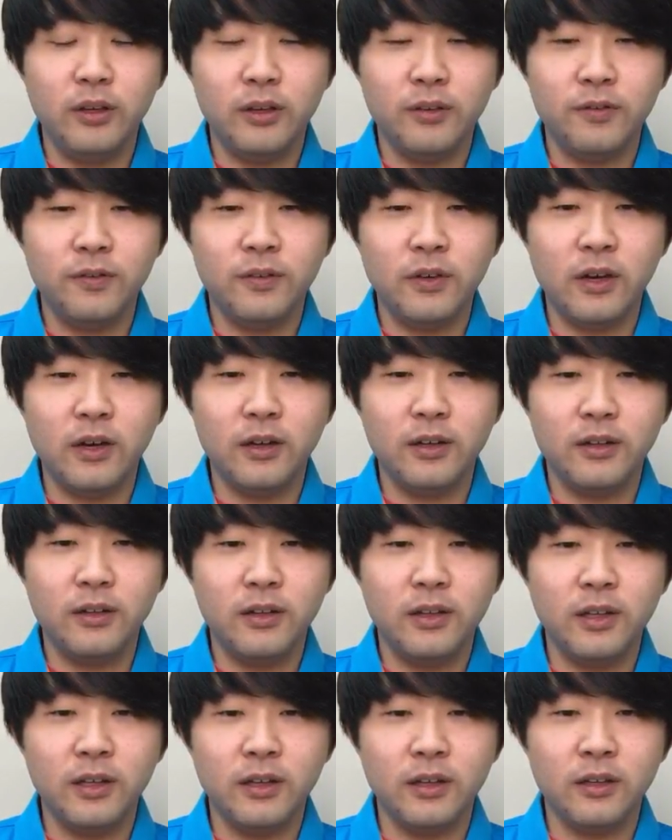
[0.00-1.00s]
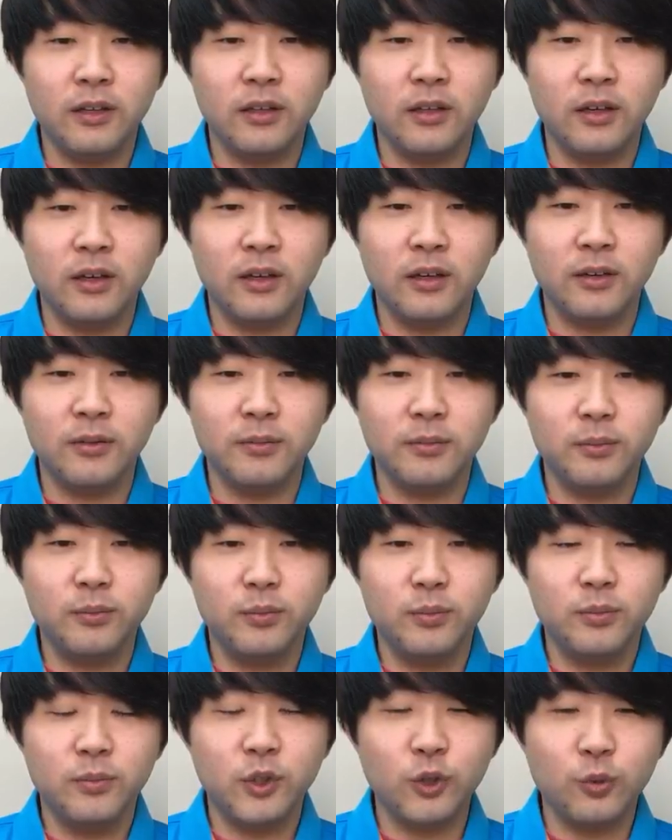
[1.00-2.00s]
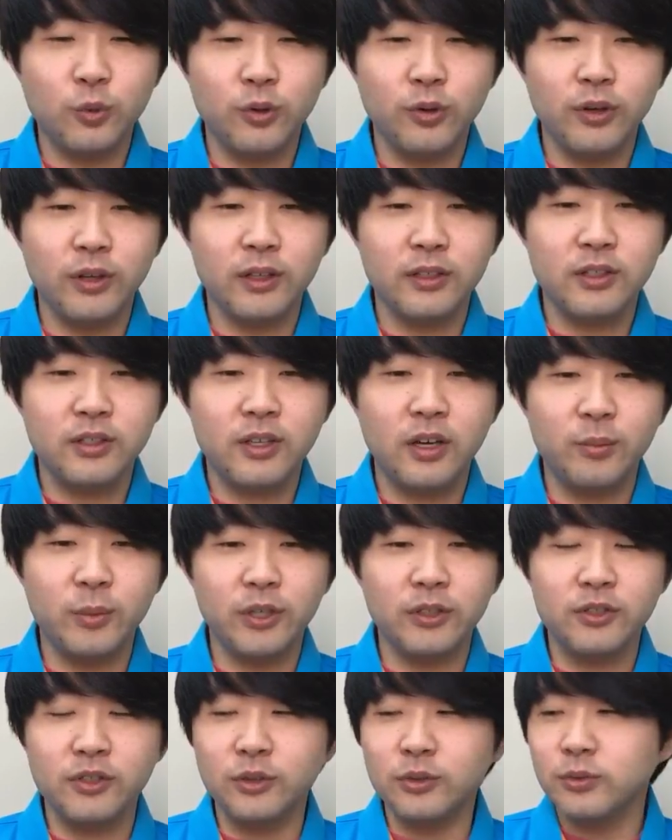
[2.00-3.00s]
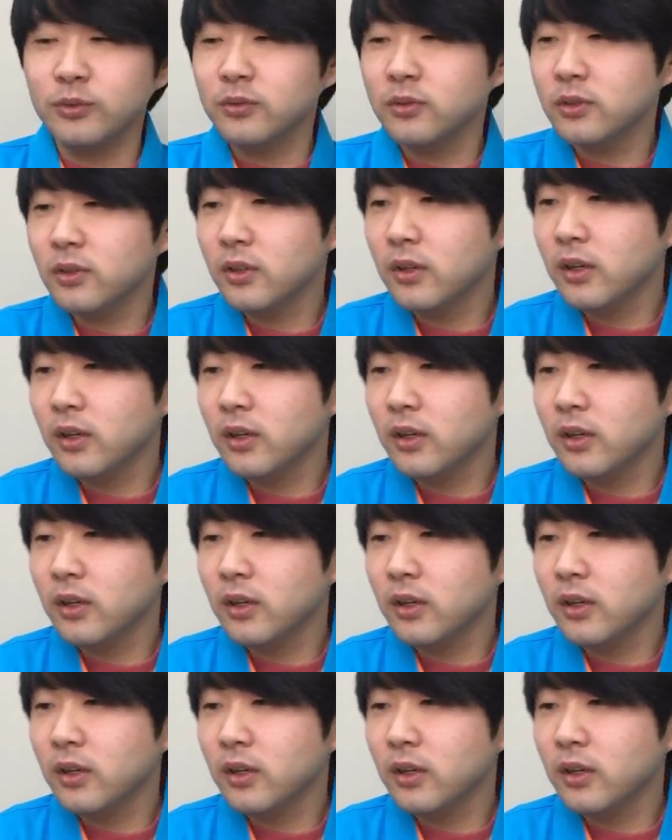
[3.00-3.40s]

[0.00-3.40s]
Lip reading: If not, then don't worry, it's coming soon.